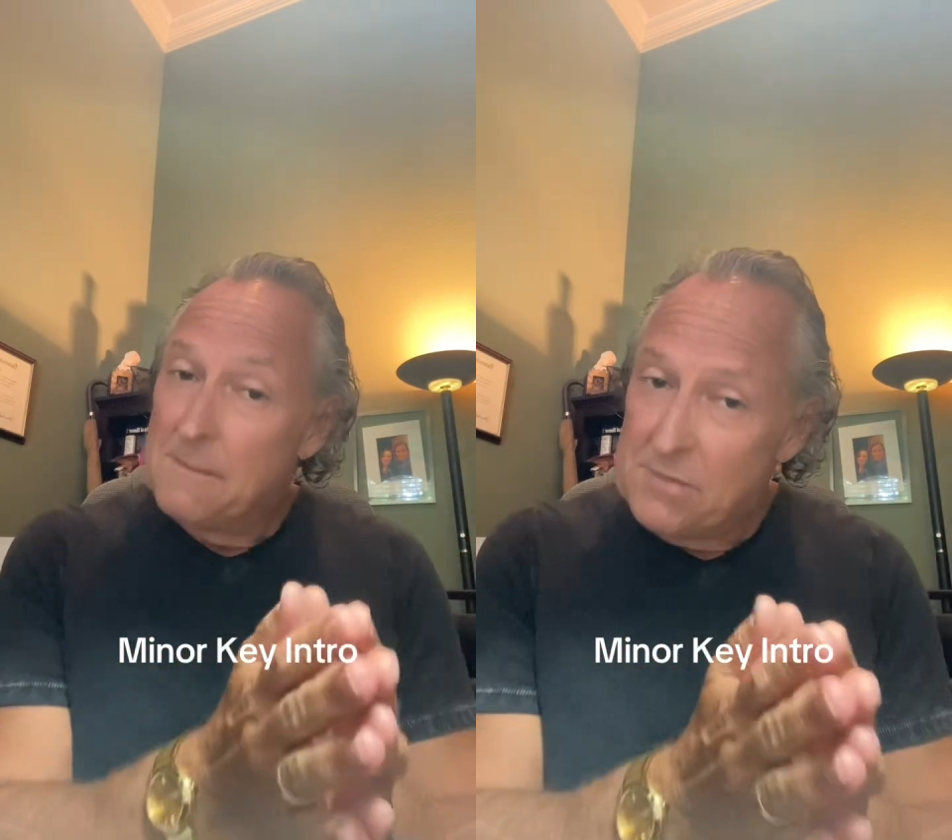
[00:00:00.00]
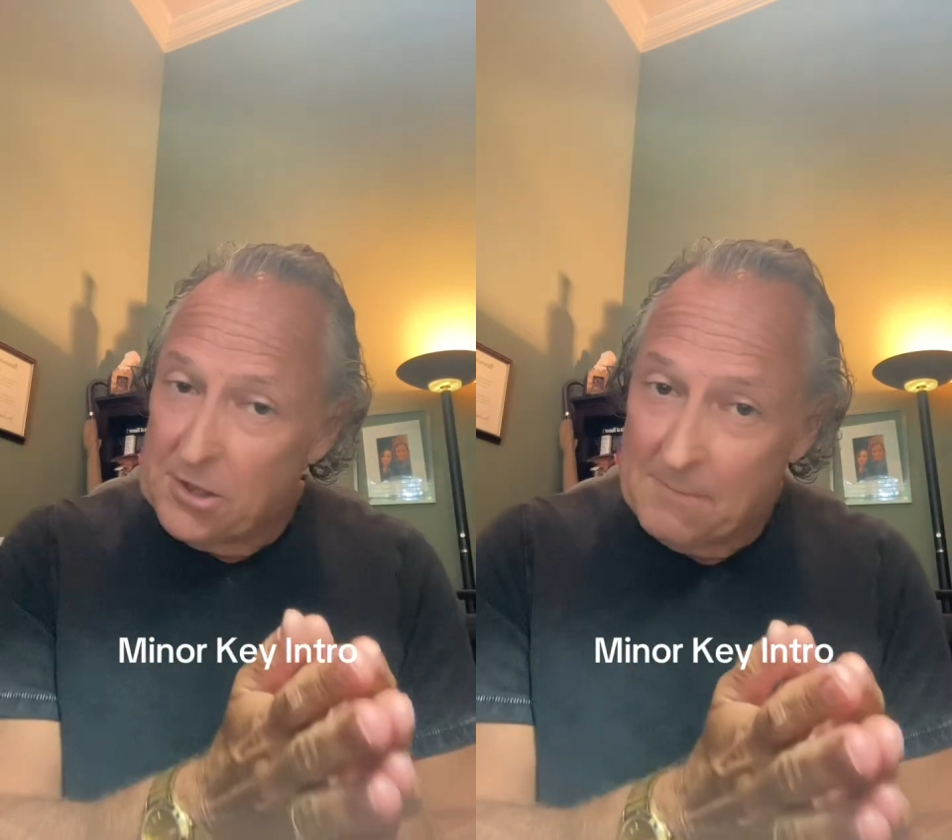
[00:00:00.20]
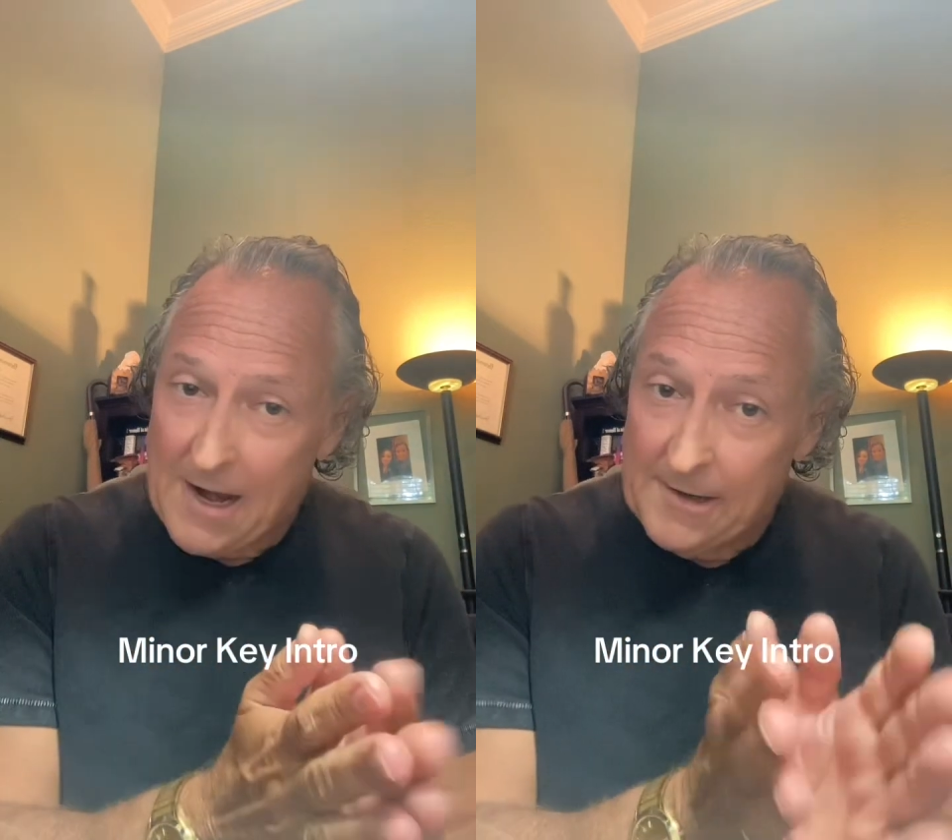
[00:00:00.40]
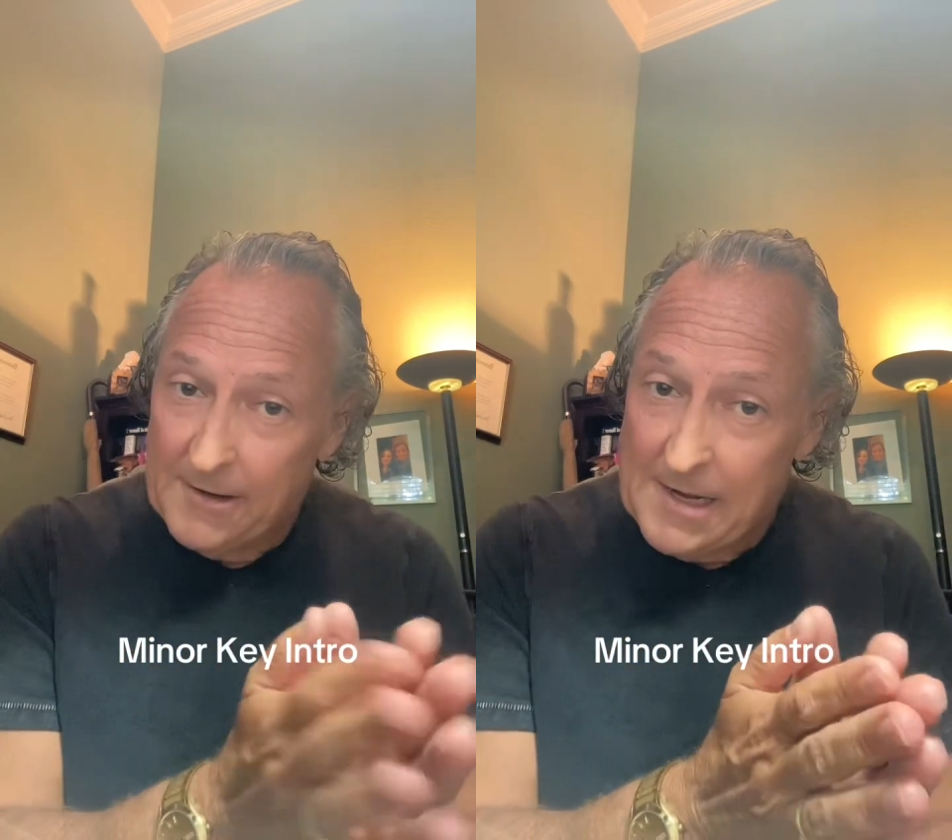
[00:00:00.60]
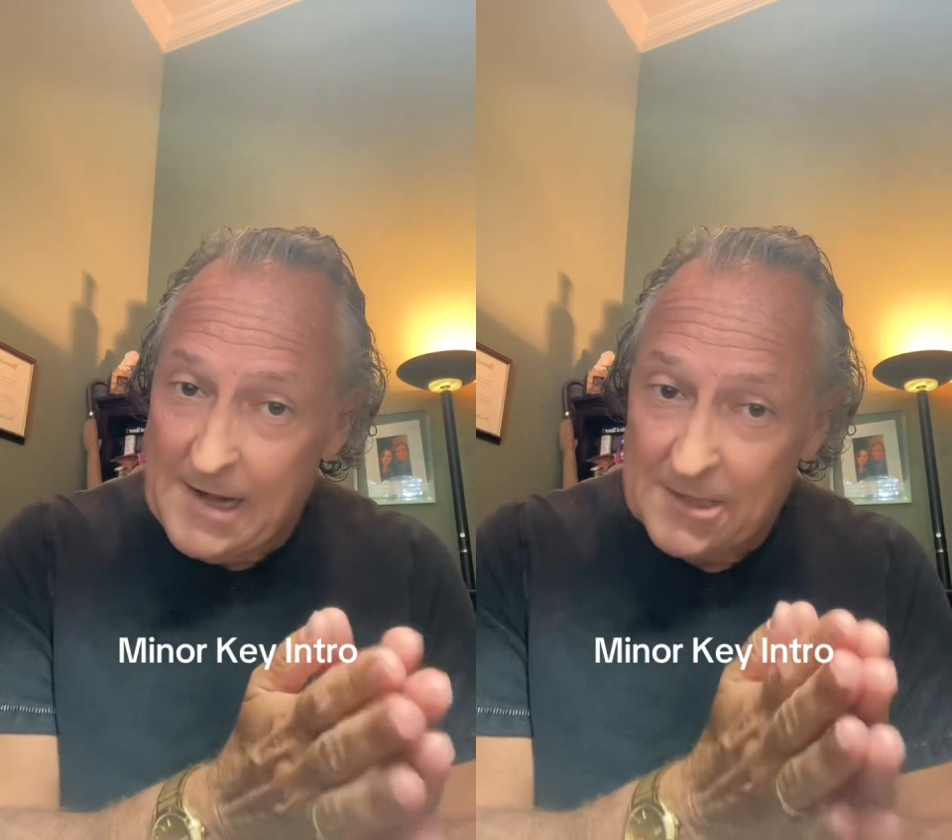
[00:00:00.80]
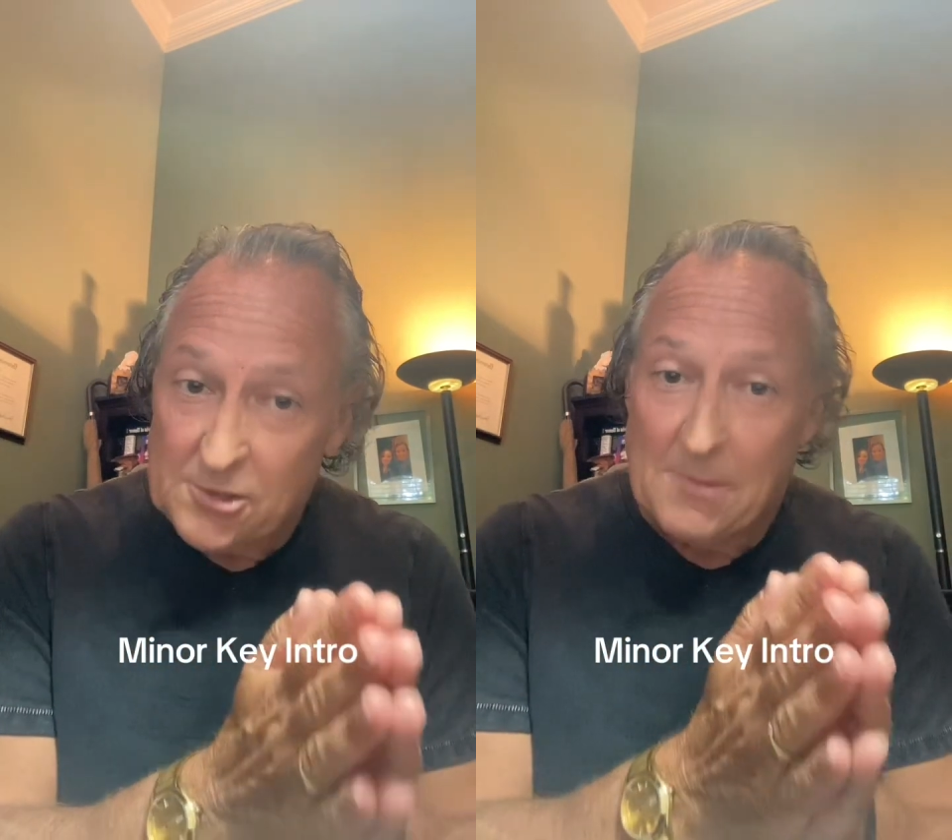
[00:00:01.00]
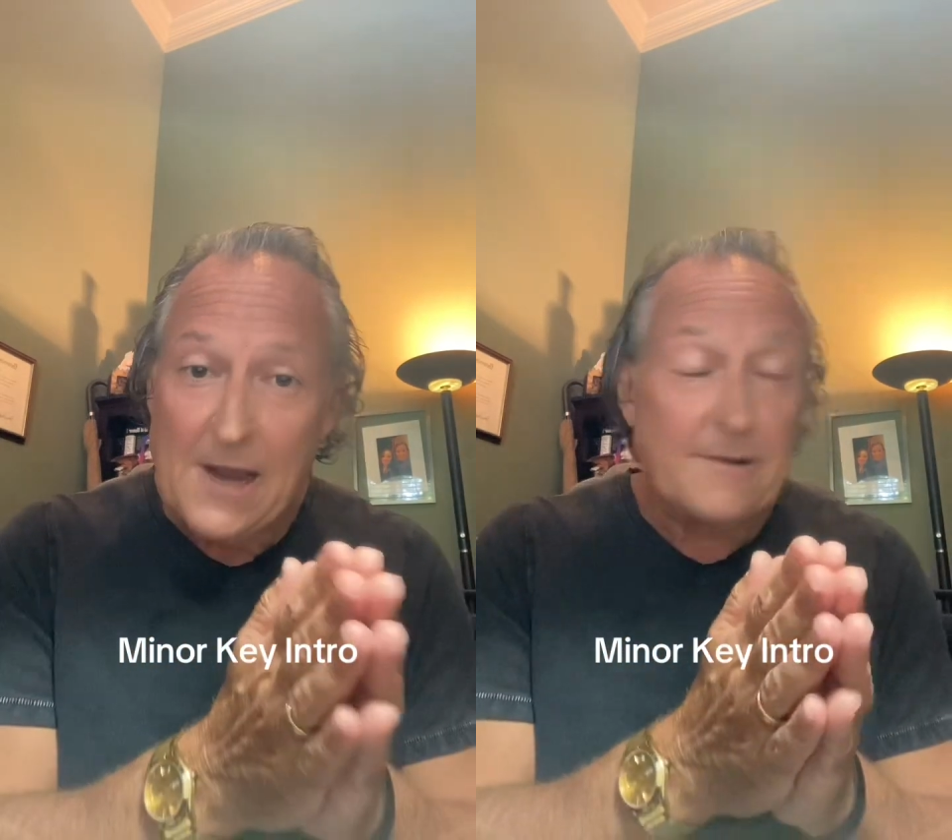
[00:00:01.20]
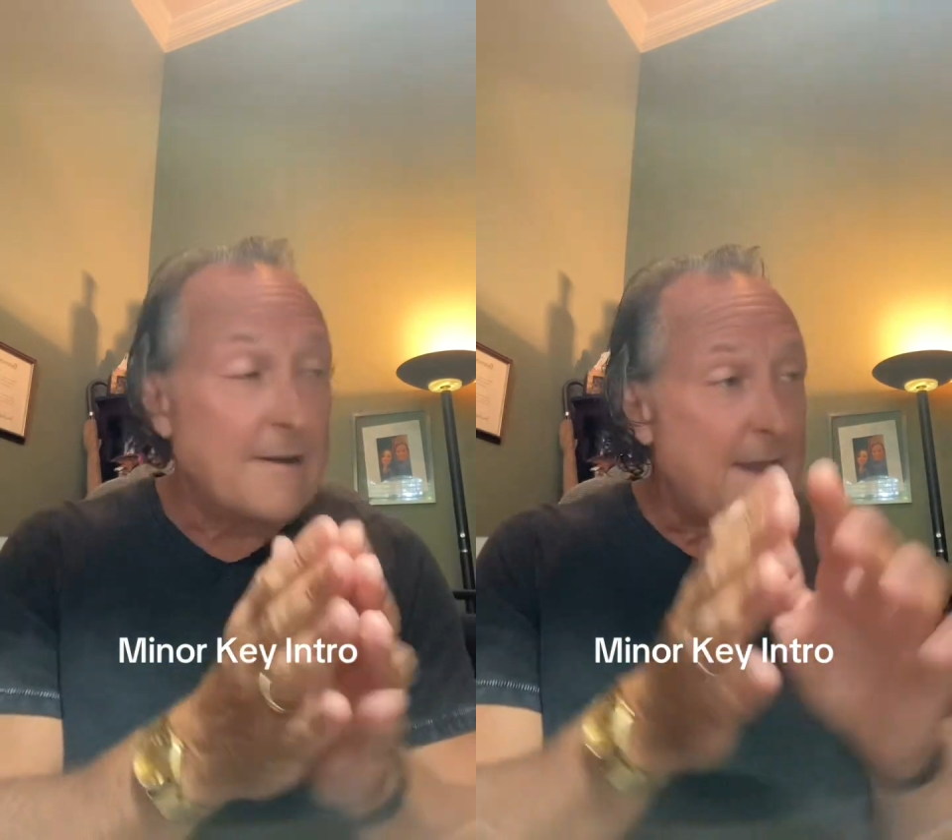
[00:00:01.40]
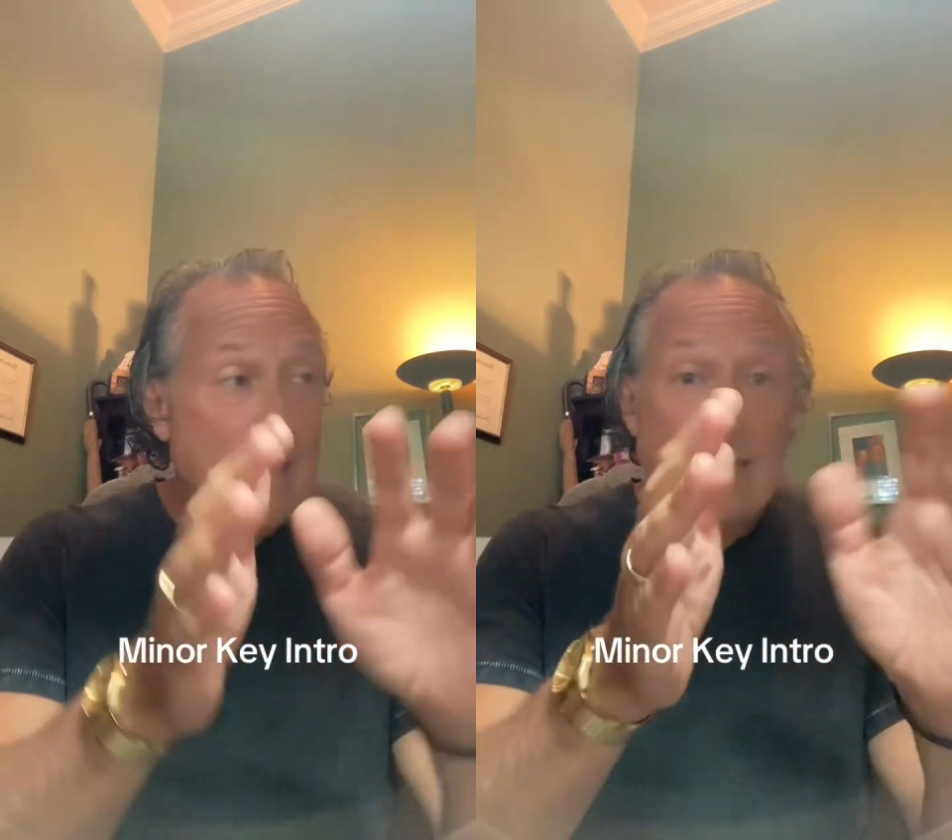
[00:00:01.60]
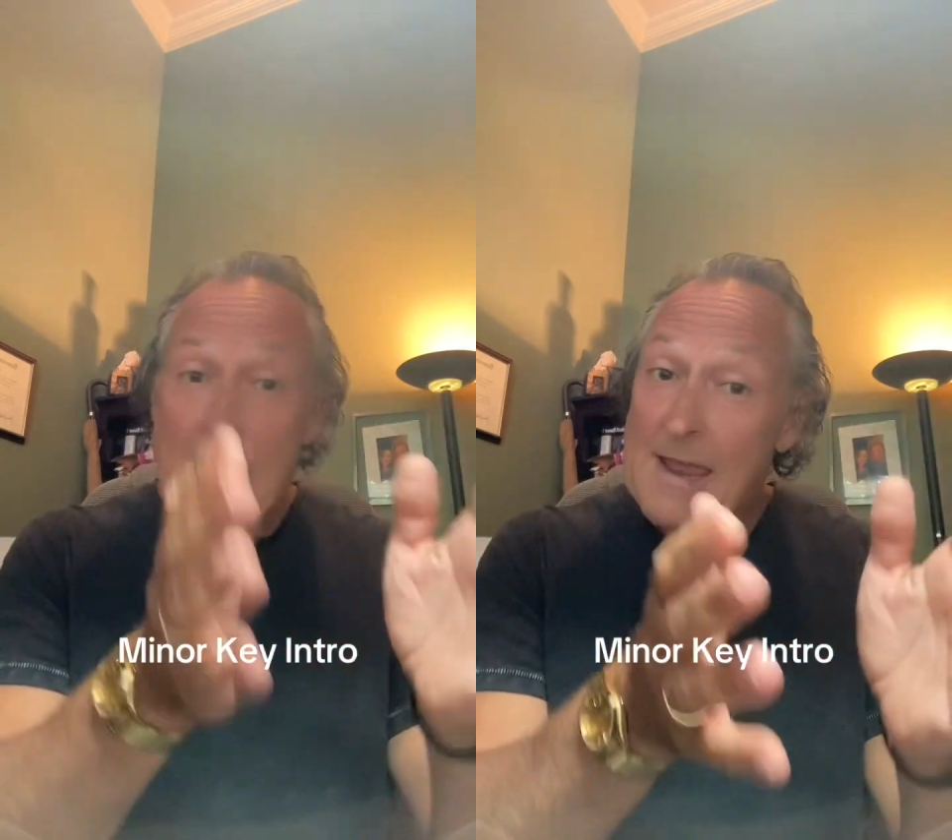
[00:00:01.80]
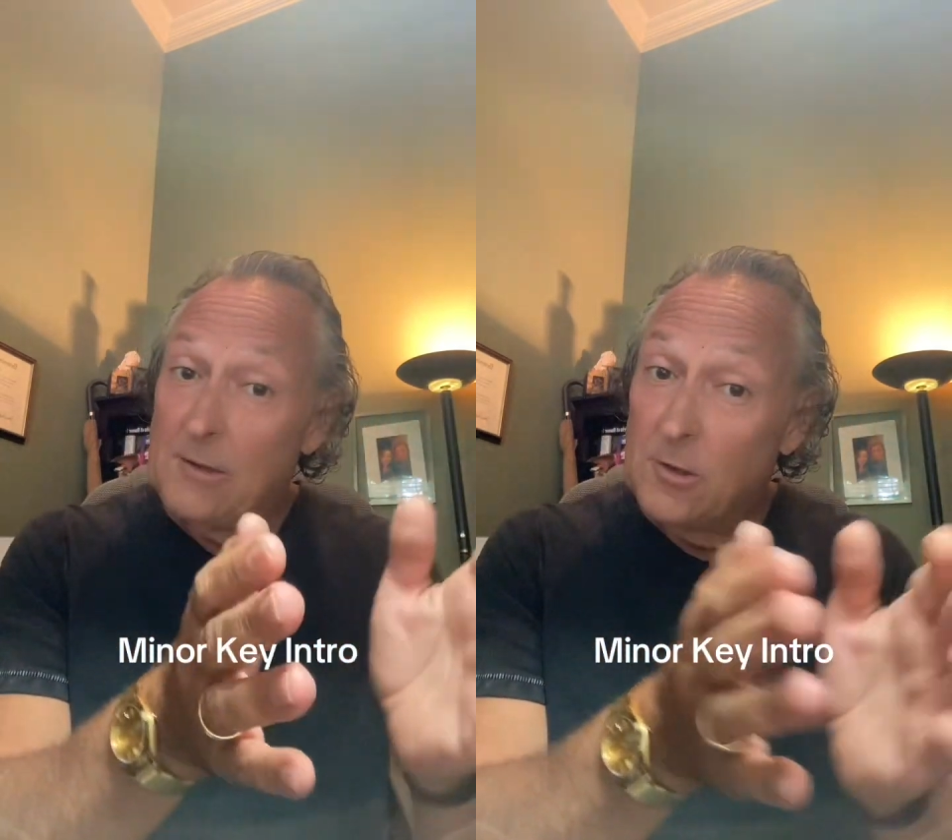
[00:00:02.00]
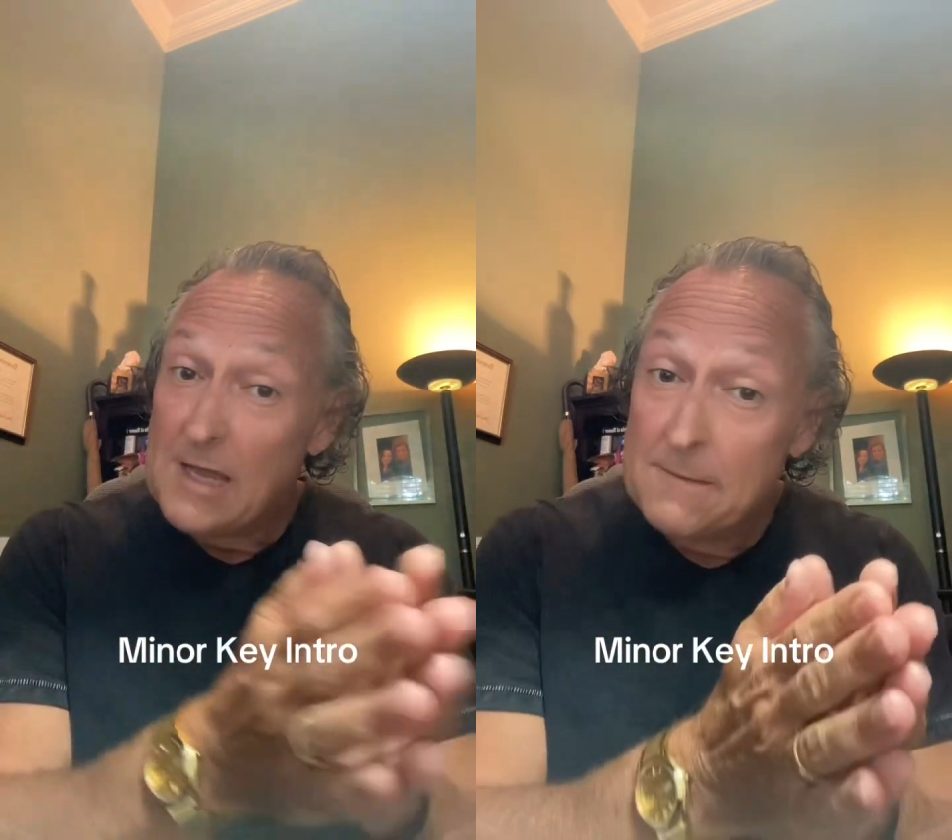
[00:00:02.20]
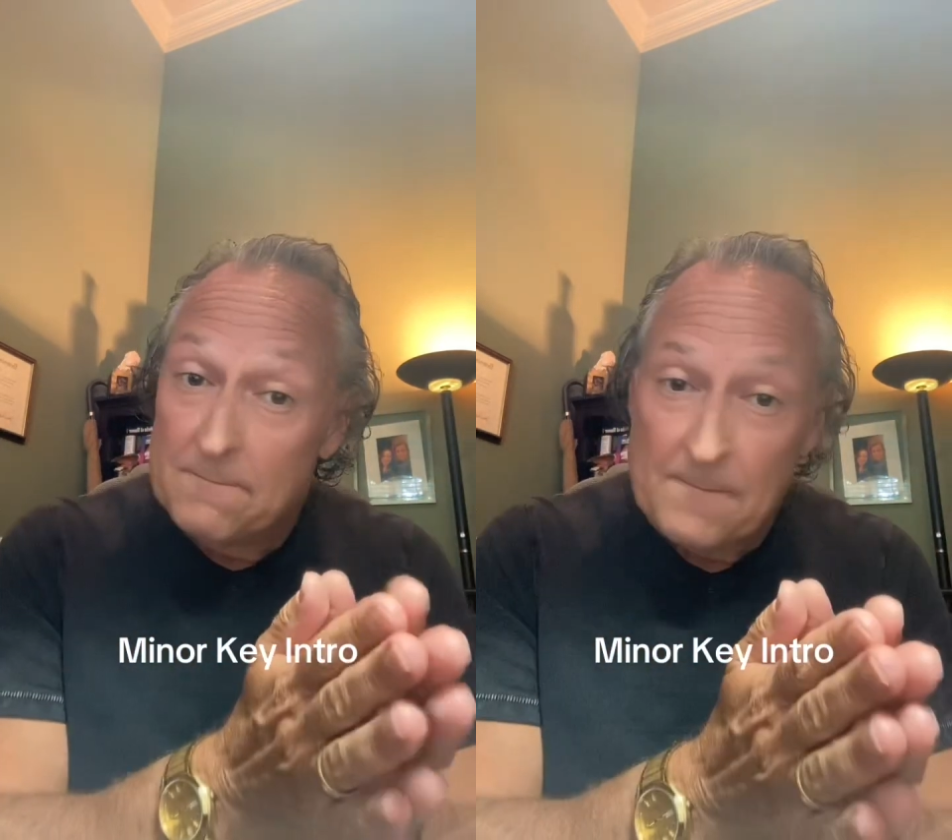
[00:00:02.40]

pure minor, A natural minor, A aeolian.